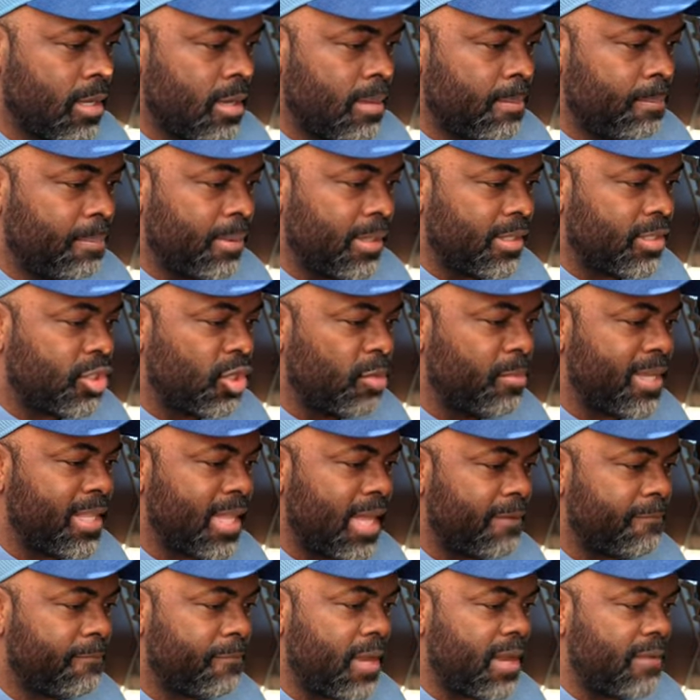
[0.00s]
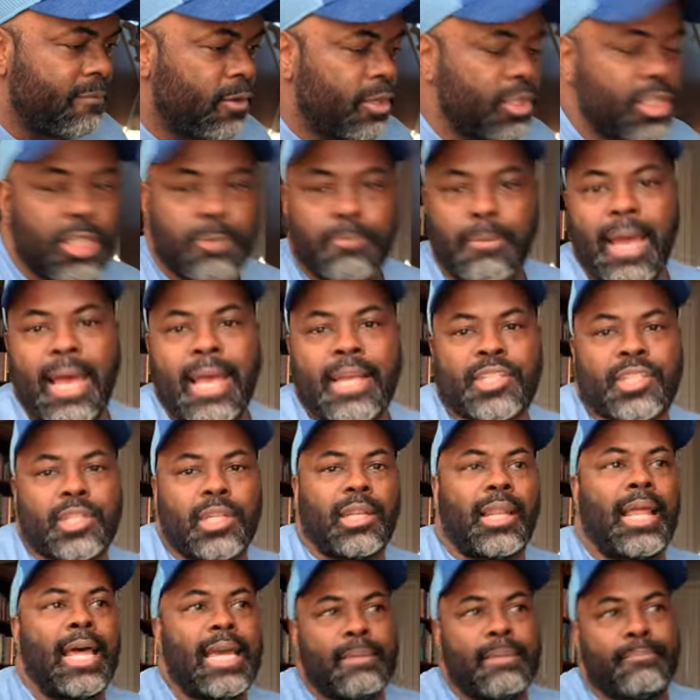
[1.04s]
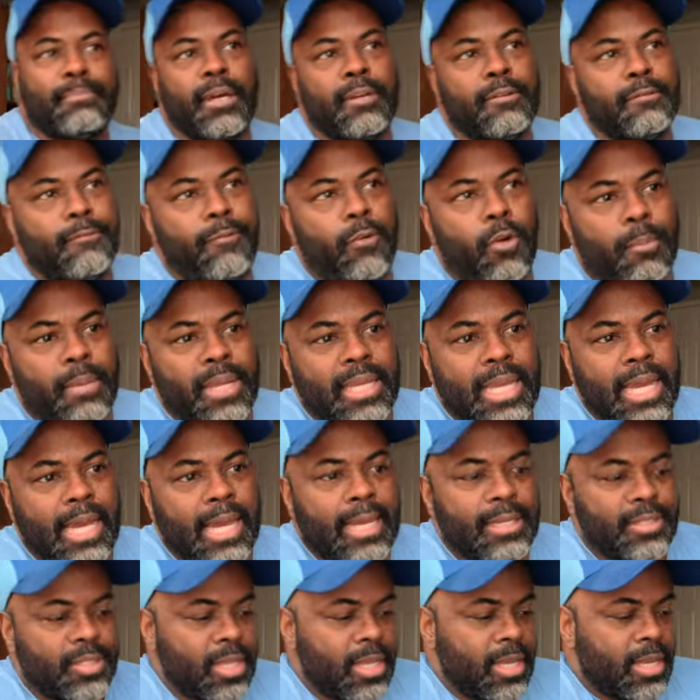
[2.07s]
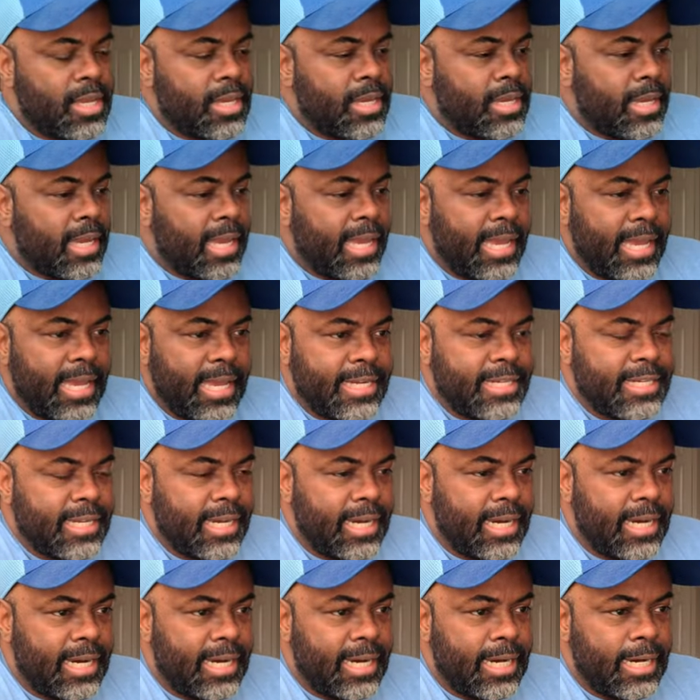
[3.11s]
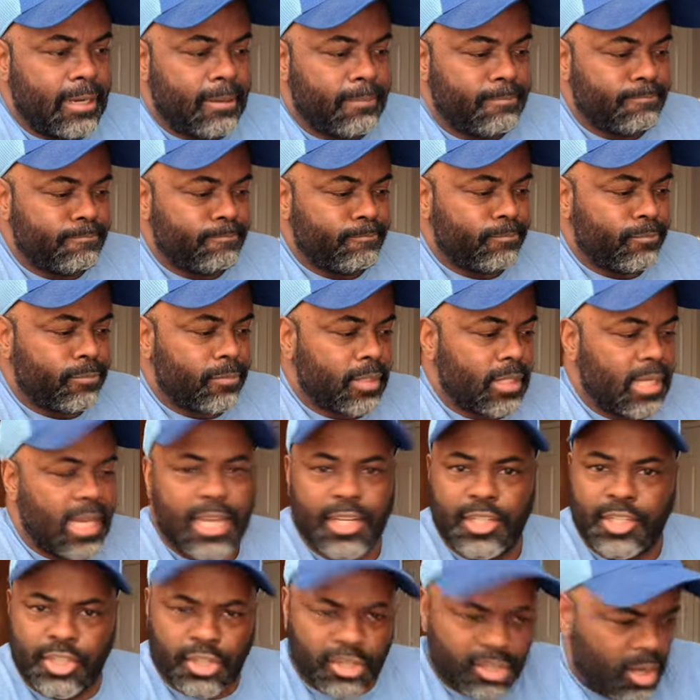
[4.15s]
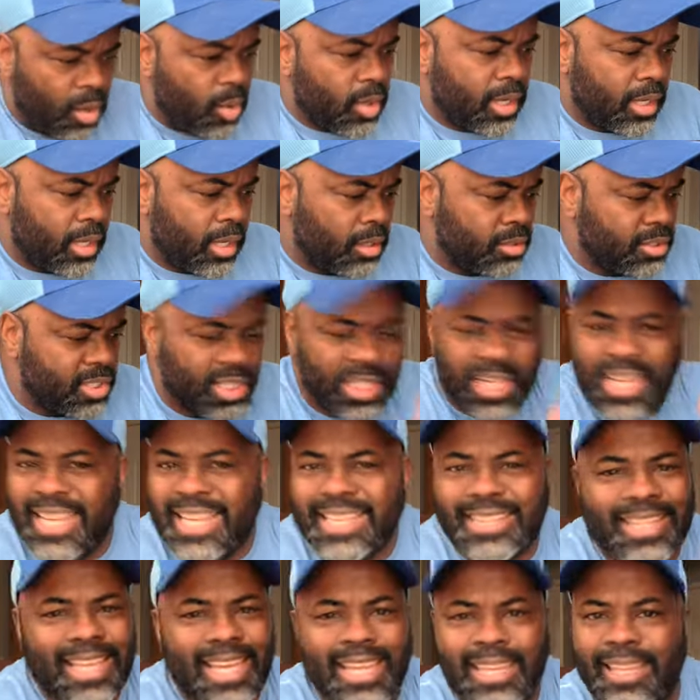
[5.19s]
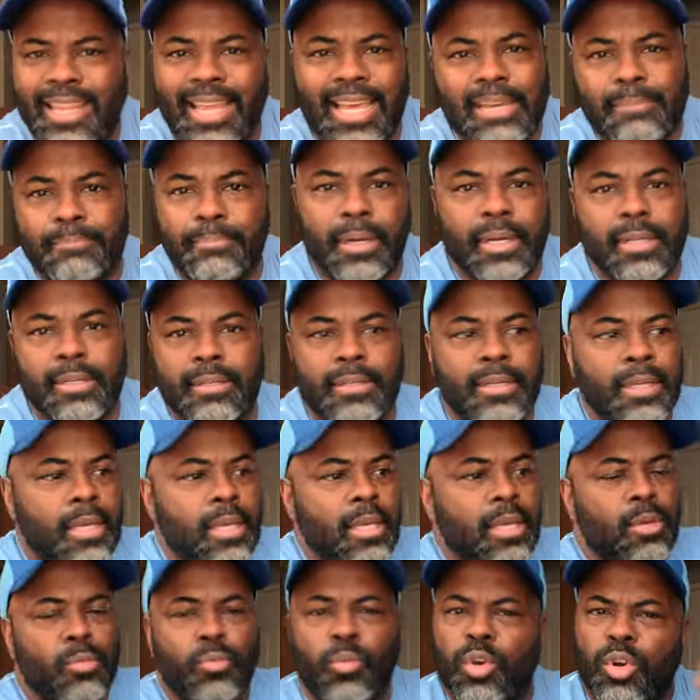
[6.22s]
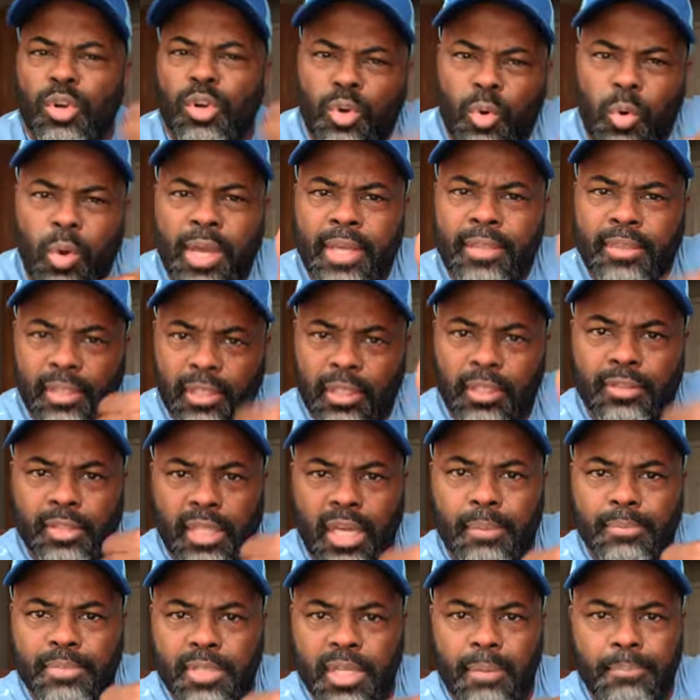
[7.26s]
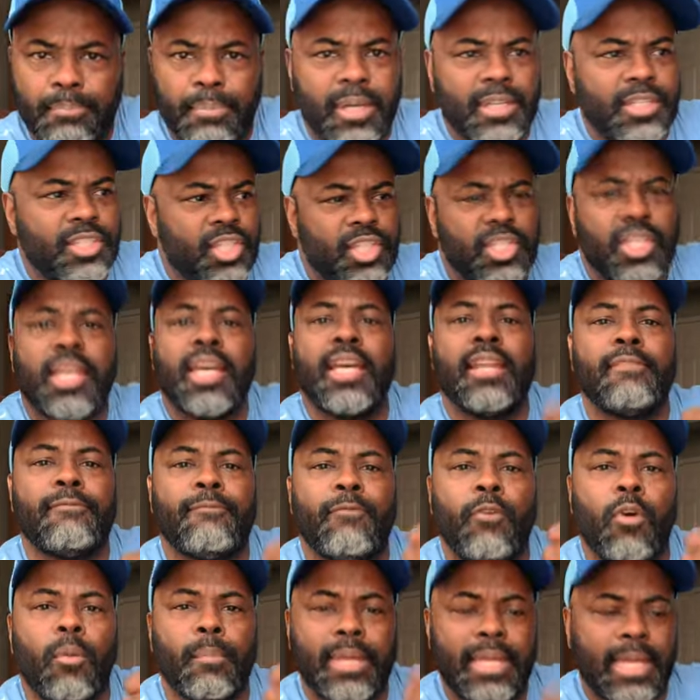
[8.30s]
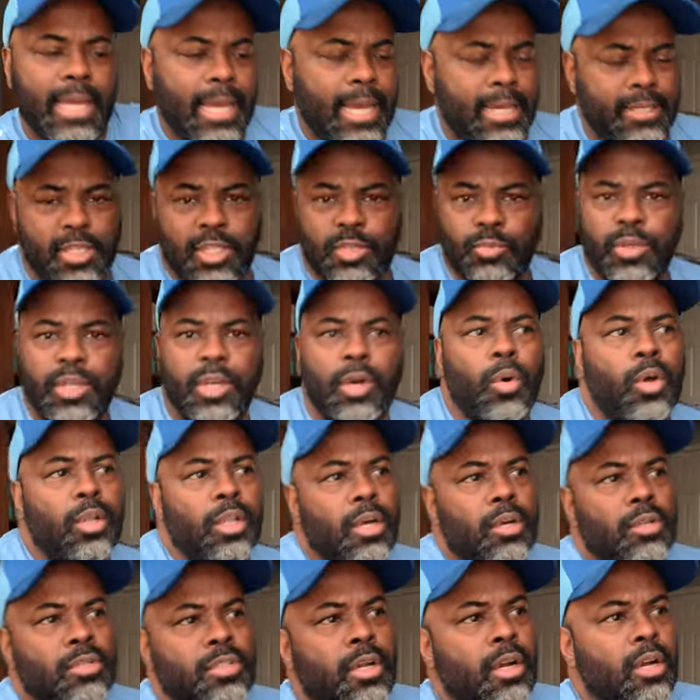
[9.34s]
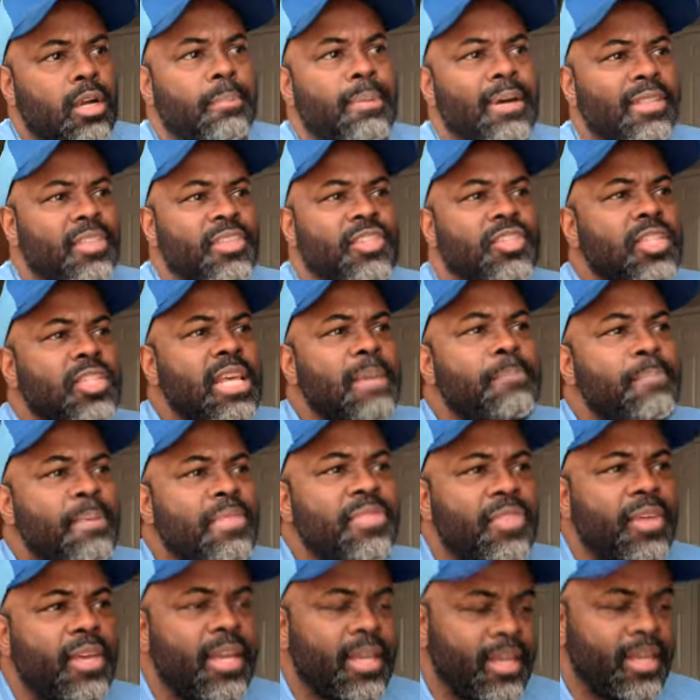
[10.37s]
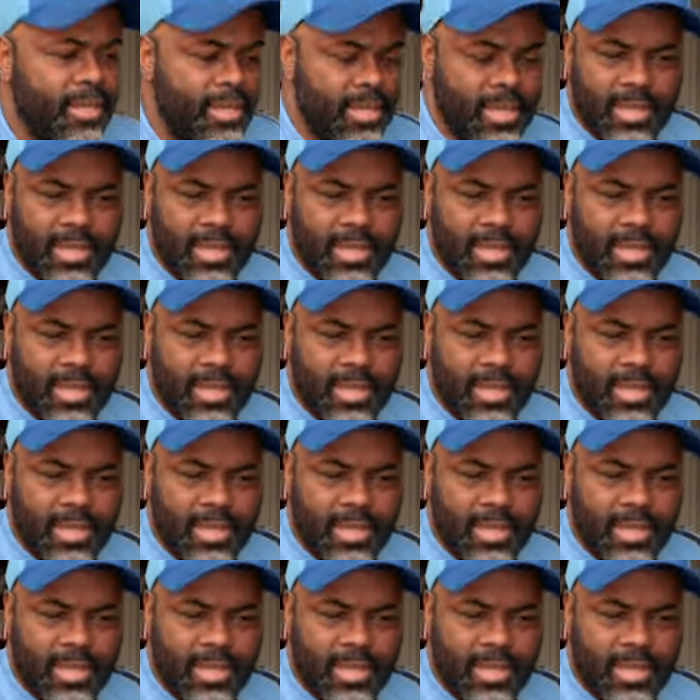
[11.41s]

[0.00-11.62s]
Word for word: But do me that favor and smash the like button for me, guys. And uh, as you're going along, just hit that like button real quick, the little thumbs up button. Just hit it for me, guys, as we go along talk about this tipping thing.